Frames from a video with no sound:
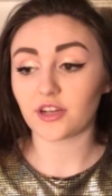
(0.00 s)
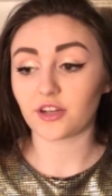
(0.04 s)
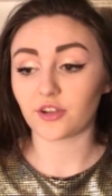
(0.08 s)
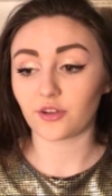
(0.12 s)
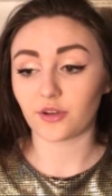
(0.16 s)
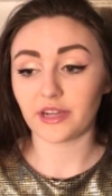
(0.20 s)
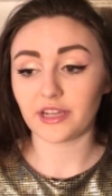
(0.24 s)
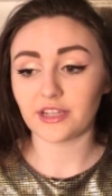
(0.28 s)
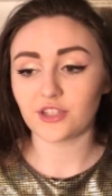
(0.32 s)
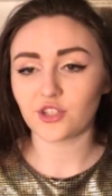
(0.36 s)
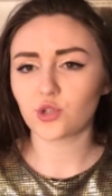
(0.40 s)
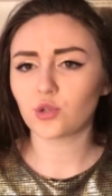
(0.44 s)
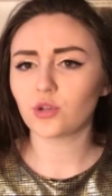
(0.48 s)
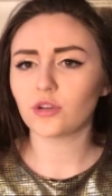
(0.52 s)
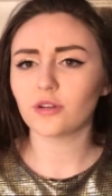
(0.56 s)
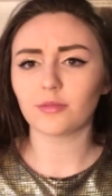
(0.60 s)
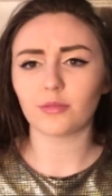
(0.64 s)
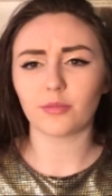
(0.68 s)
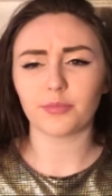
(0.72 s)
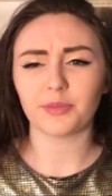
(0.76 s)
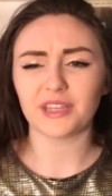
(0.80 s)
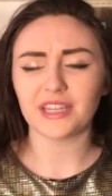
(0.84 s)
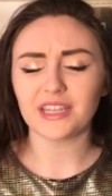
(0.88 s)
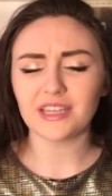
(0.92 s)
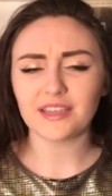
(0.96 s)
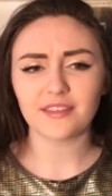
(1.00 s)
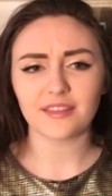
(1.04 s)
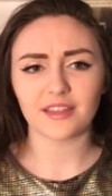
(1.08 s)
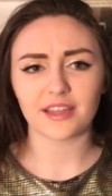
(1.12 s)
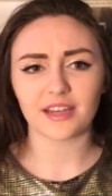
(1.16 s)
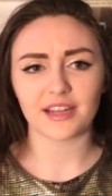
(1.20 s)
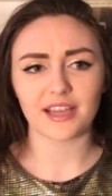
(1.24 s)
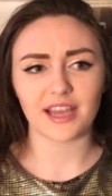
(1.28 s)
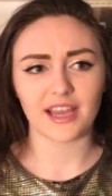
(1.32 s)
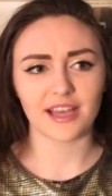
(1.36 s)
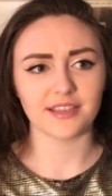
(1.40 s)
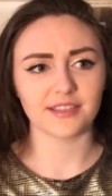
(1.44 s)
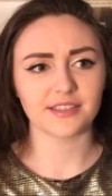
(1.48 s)
on a grand tour, but beneath
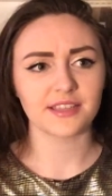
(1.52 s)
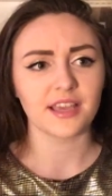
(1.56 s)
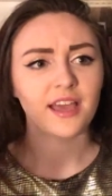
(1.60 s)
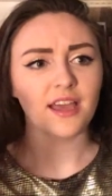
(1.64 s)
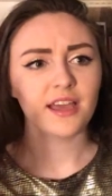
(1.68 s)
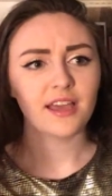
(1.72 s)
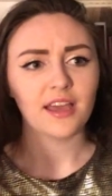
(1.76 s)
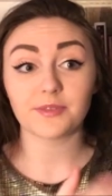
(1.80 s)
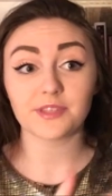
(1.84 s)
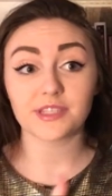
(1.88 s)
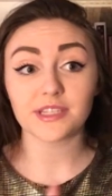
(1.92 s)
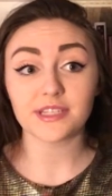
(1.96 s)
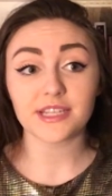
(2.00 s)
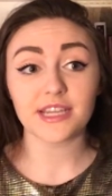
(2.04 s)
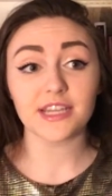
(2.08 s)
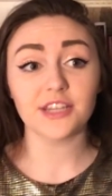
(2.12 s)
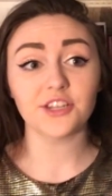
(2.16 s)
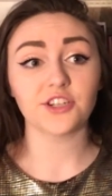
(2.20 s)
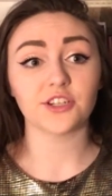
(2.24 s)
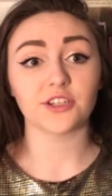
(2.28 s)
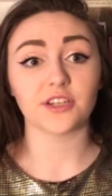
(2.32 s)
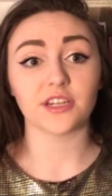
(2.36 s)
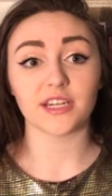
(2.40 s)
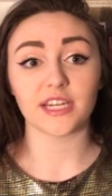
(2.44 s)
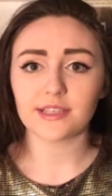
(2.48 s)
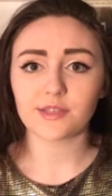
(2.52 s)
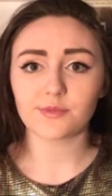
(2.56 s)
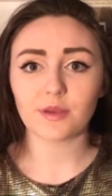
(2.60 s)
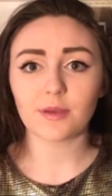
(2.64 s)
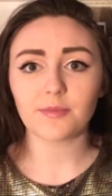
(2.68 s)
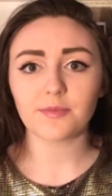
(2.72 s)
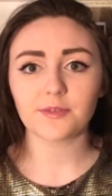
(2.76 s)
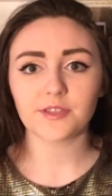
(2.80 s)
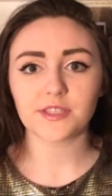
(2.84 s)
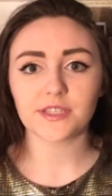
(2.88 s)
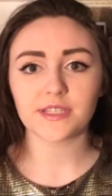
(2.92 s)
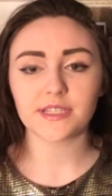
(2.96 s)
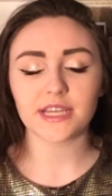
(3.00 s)
that it has representation. It has
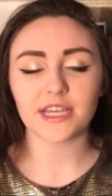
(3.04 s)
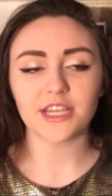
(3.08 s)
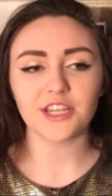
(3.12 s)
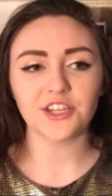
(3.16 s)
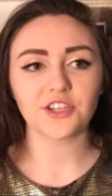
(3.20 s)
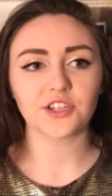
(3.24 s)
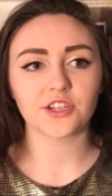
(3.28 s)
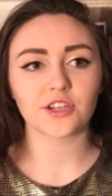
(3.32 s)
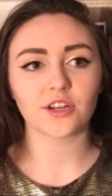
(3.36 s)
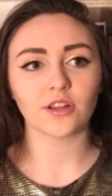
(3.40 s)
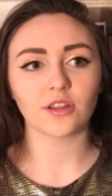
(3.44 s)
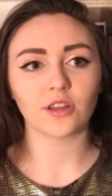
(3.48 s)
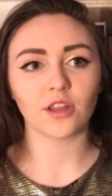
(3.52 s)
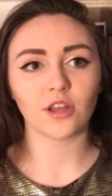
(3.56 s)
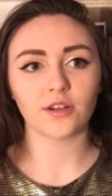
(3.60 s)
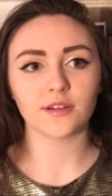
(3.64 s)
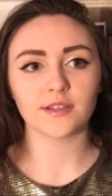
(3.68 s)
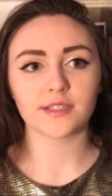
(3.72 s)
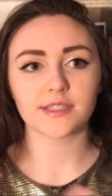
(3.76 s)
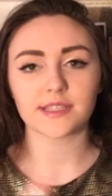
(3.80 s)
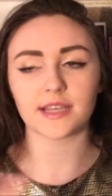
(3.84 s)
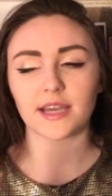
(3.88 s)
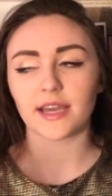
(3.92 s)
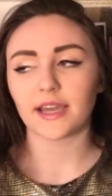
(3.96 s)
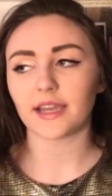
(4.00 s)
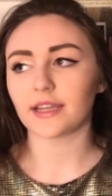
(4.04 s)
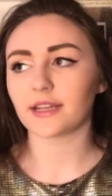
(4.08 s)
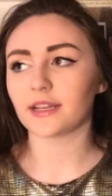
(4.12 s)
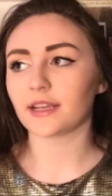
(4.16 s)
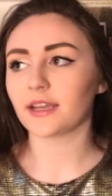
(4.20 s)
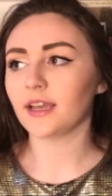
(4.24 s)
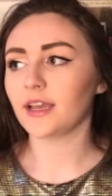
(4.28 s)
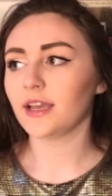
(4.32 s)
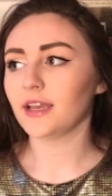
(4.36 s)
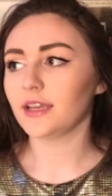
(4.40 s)
representation alongside